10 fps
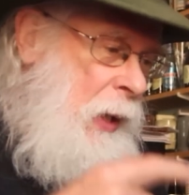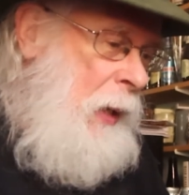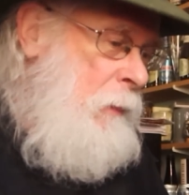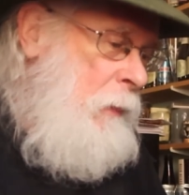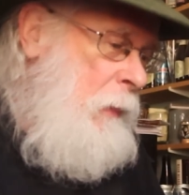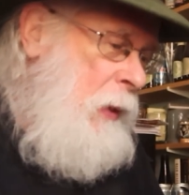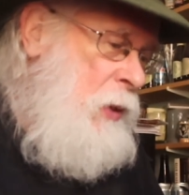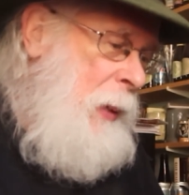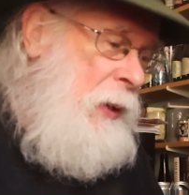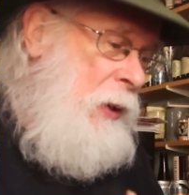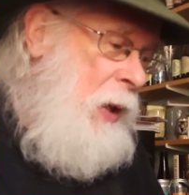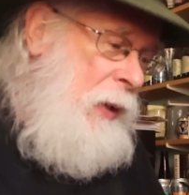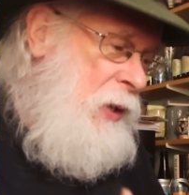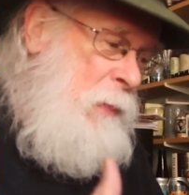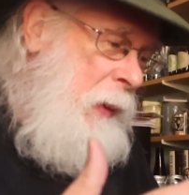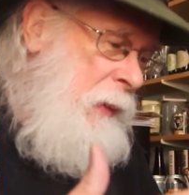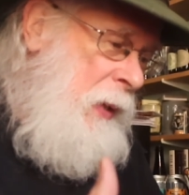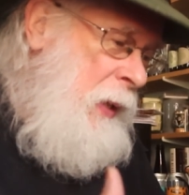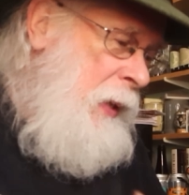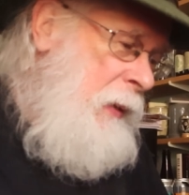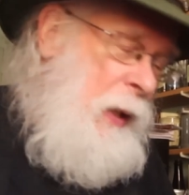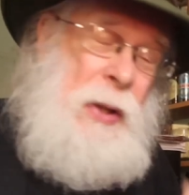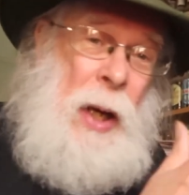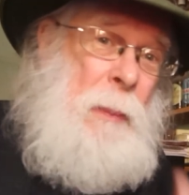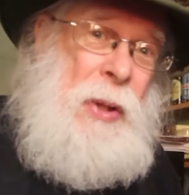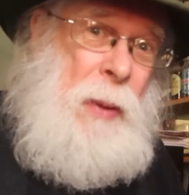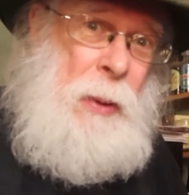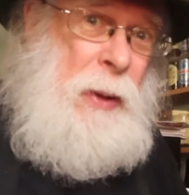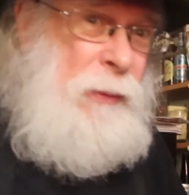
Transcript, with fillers: that I'm expecting on this, but they're telling me something